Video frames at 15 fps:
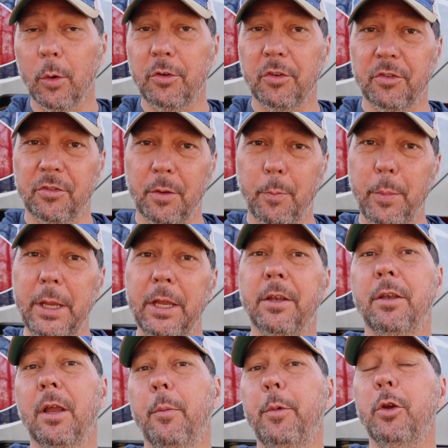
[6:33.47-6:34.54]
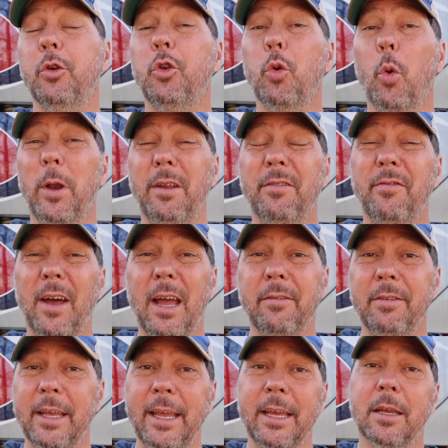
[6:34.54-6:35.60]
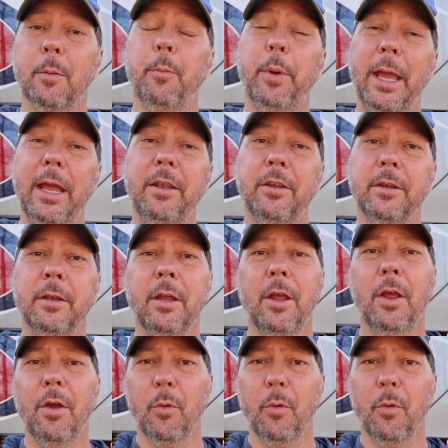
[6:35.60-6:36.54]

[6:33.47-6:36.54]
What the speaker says: which is the B&W 25K Companion